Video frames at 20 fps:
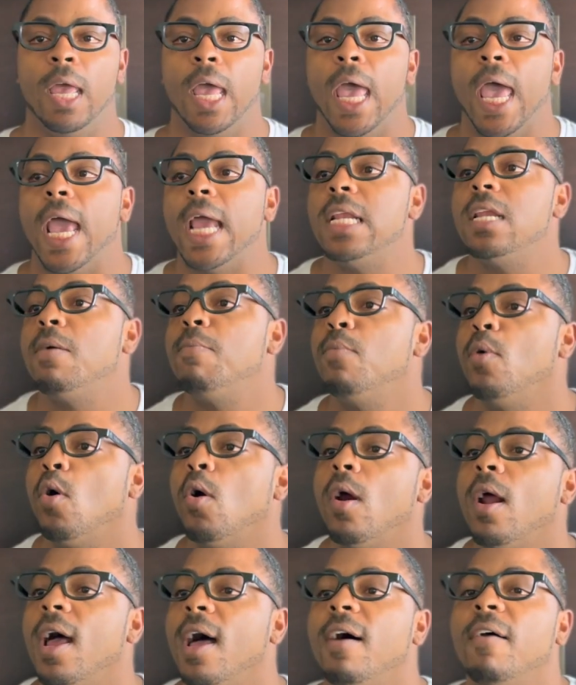And the
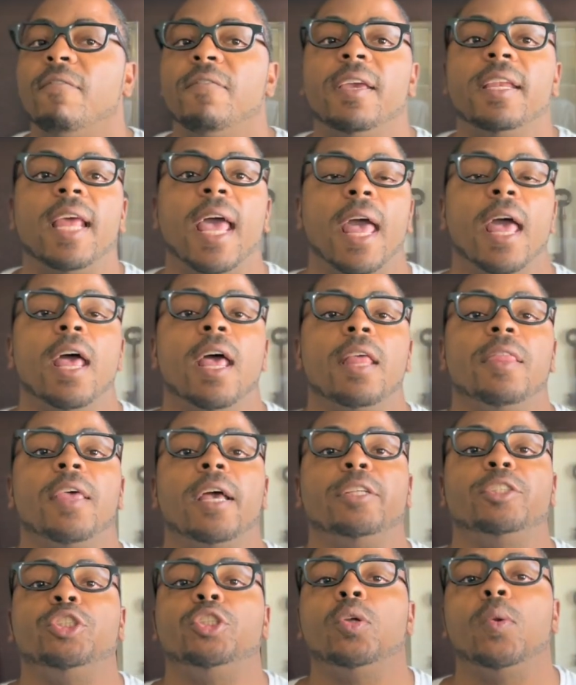more of it
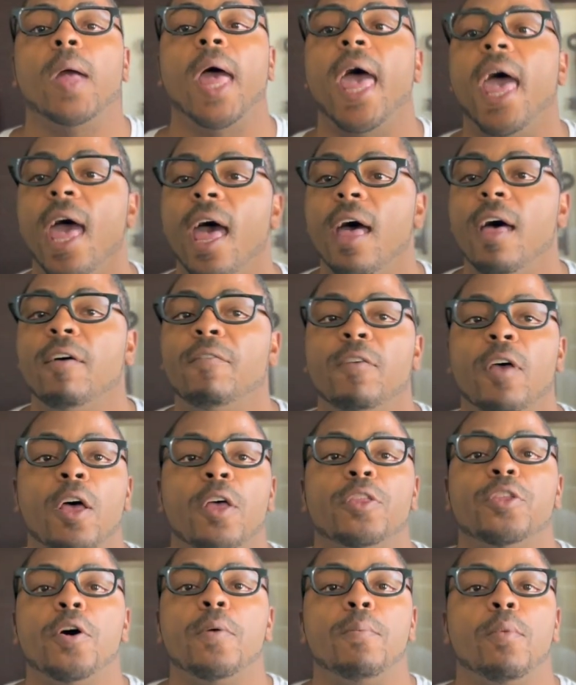that you have,
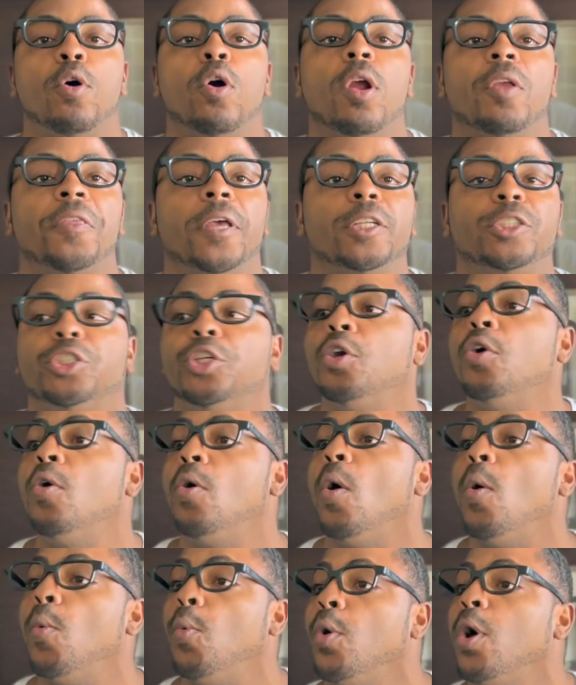the more that you
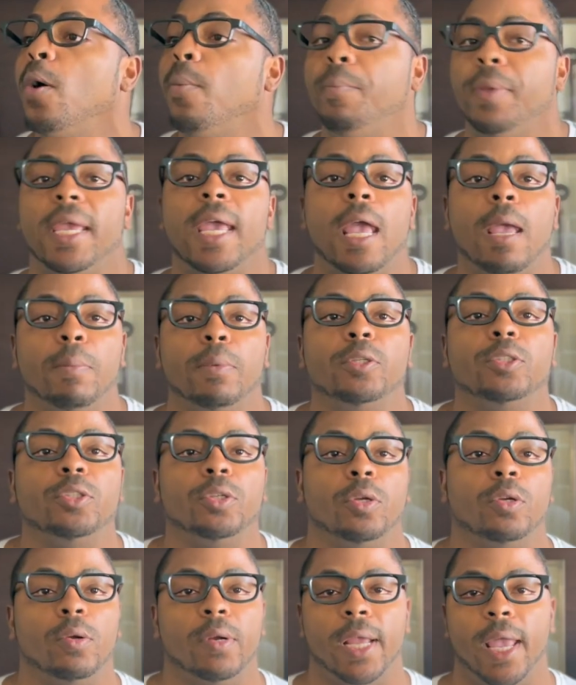will be able to
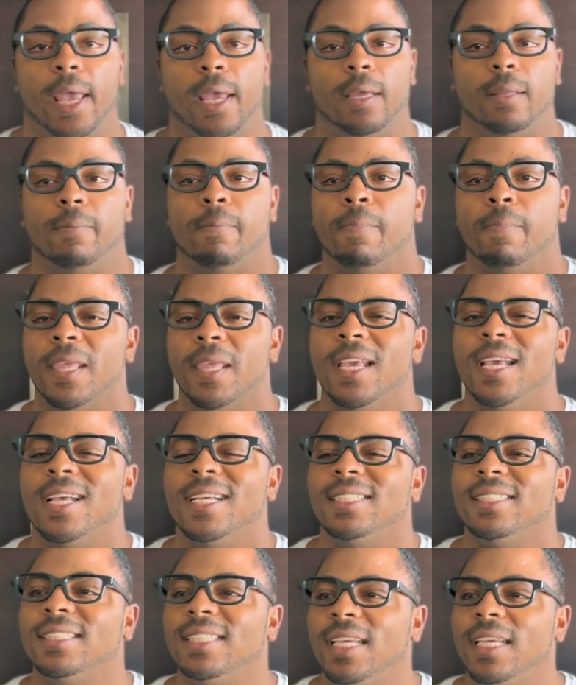create.
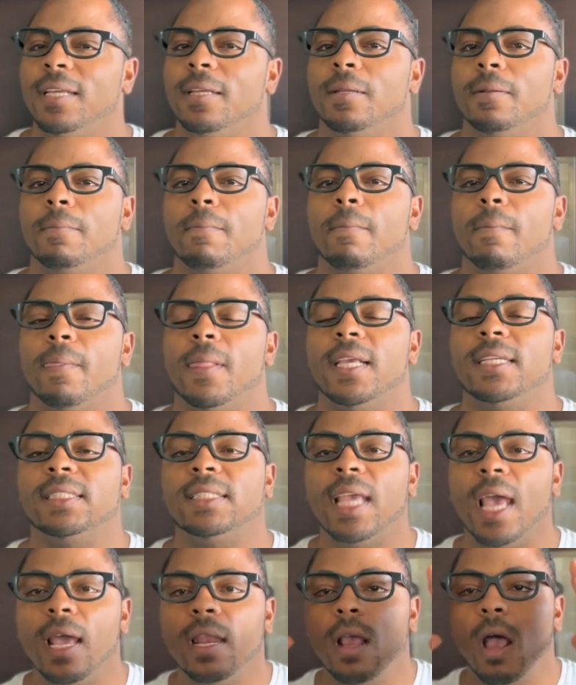See, it's
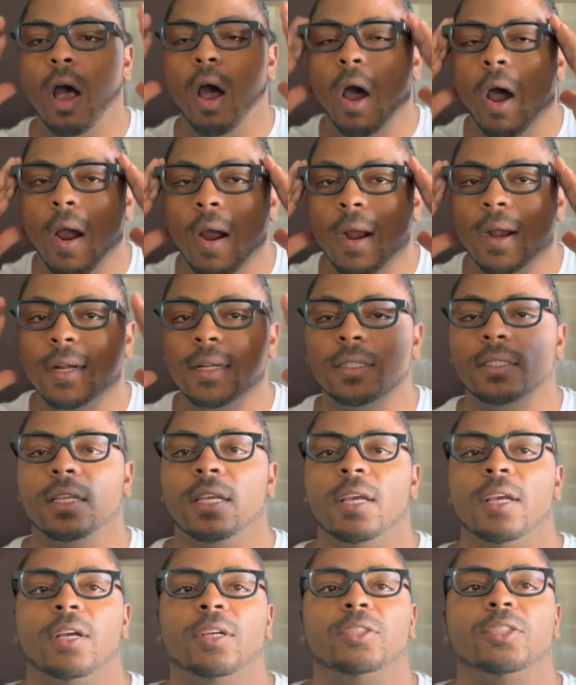kind of hard
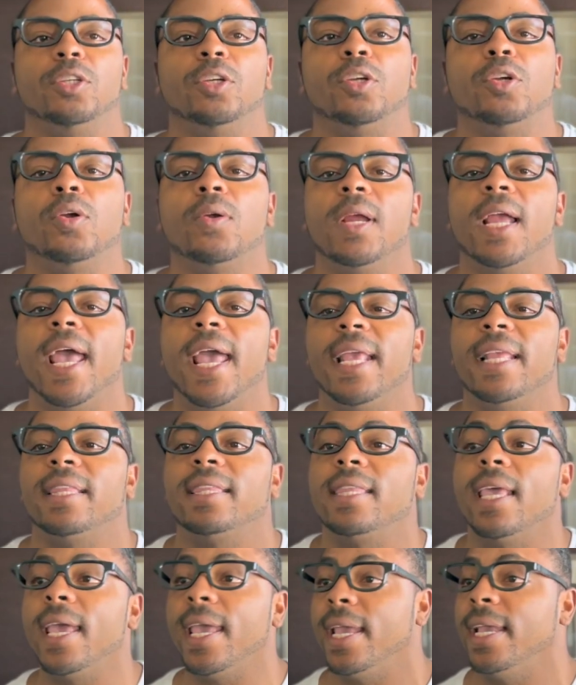to create
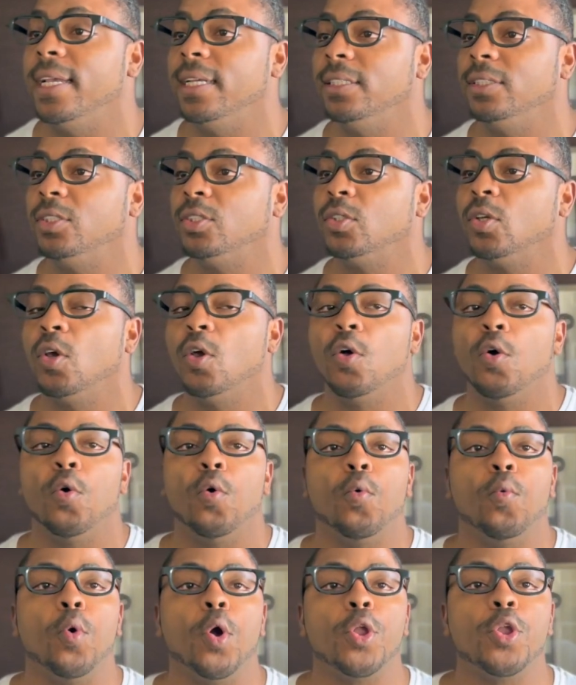things
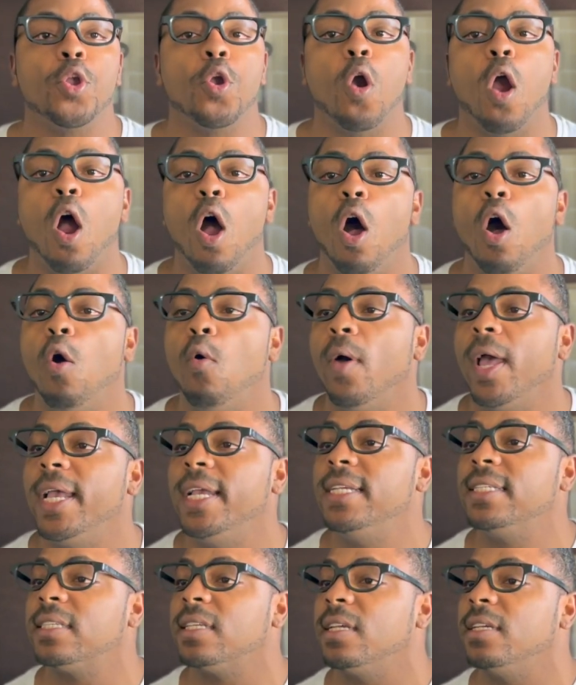when you're
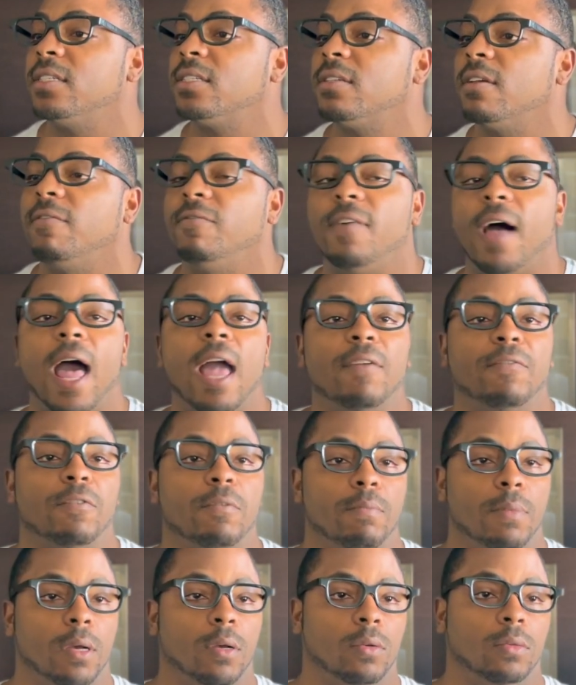always in survivor
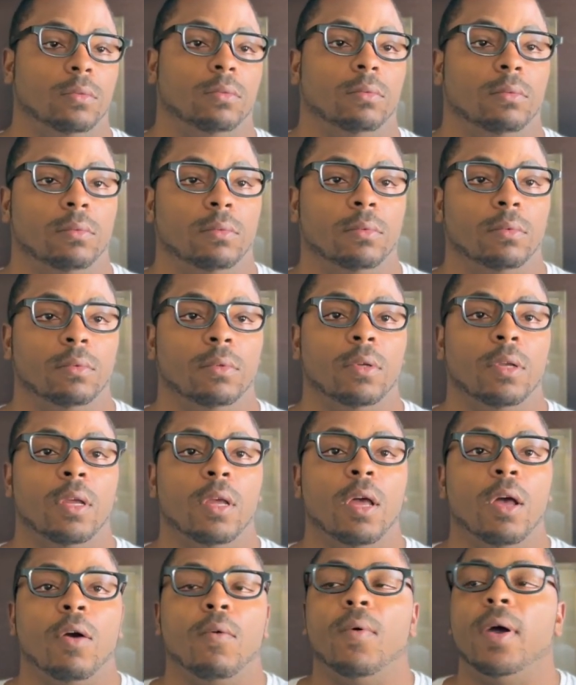mode.
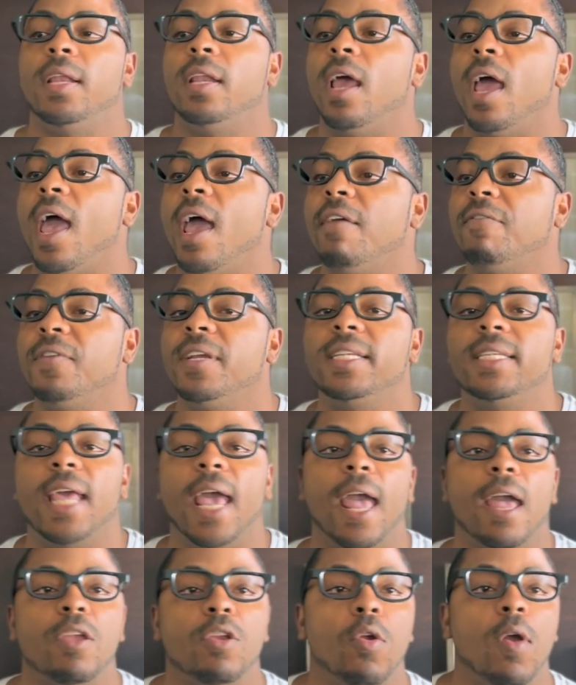When every
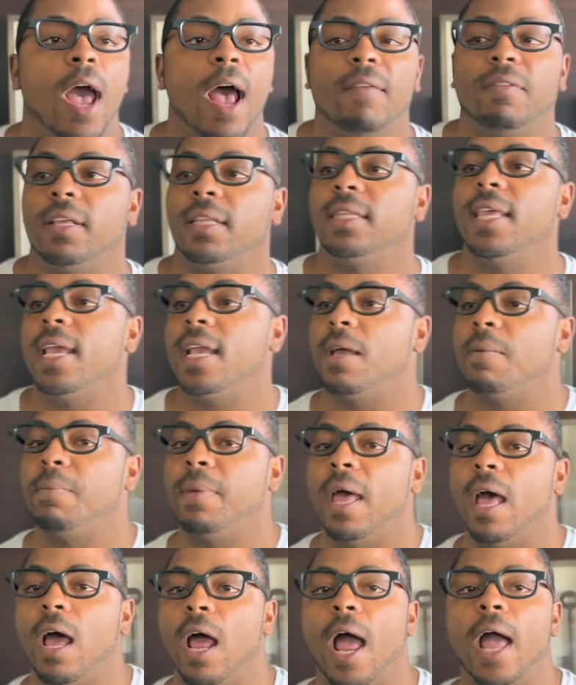day you have to think
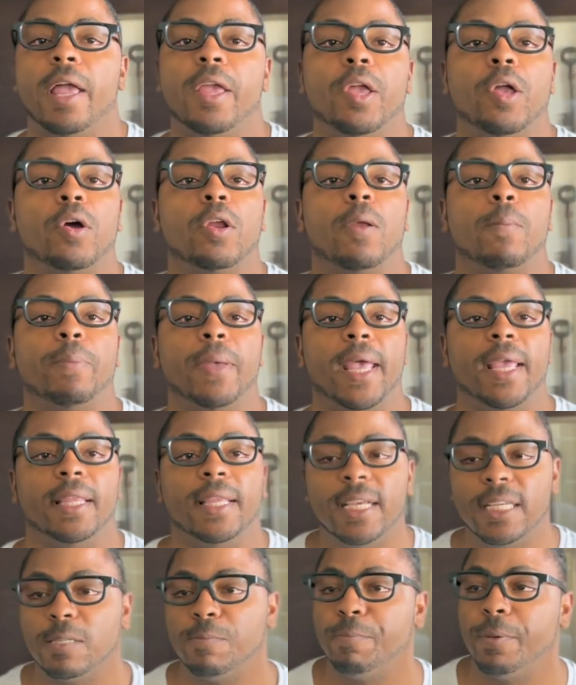about how you're going to pay
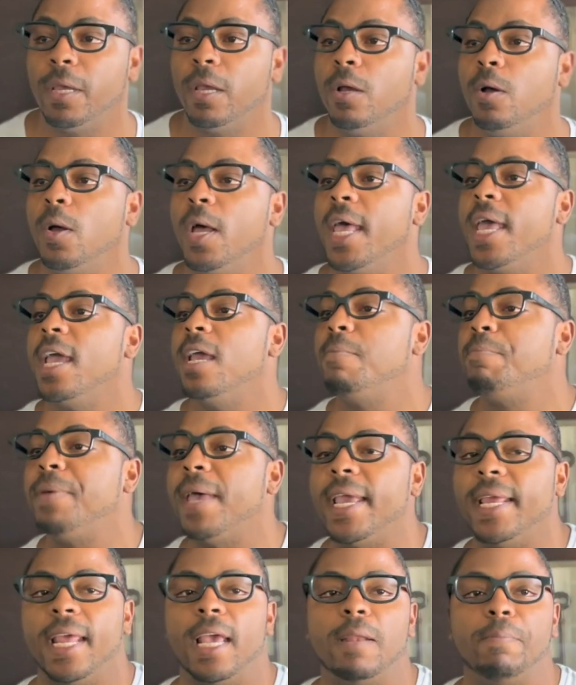this bill and pay
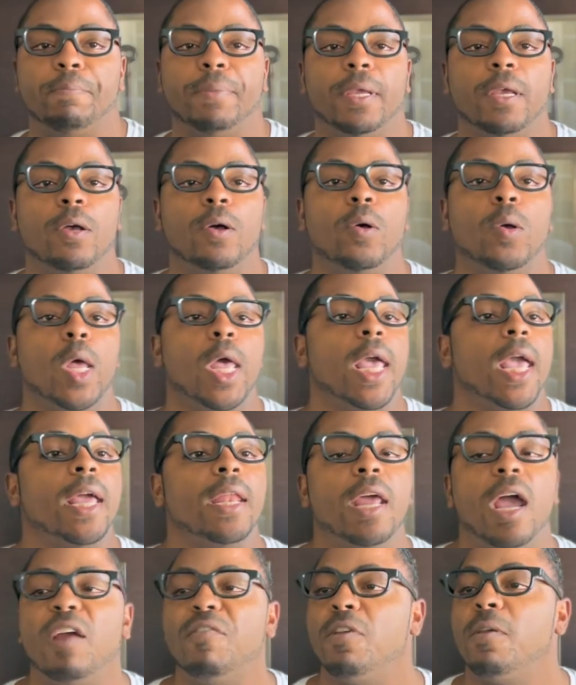that bill, and
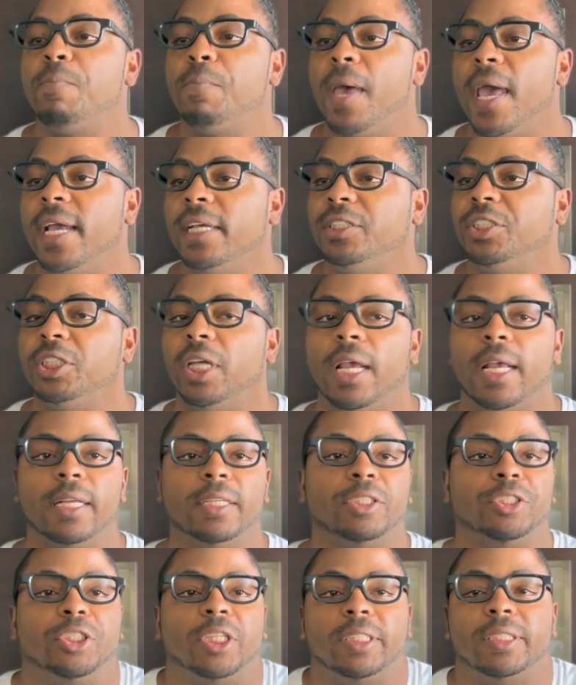every paycheck
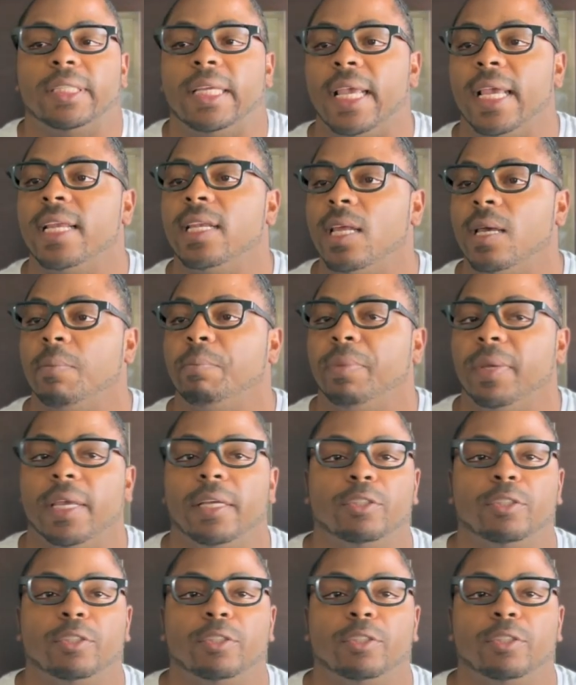just end up being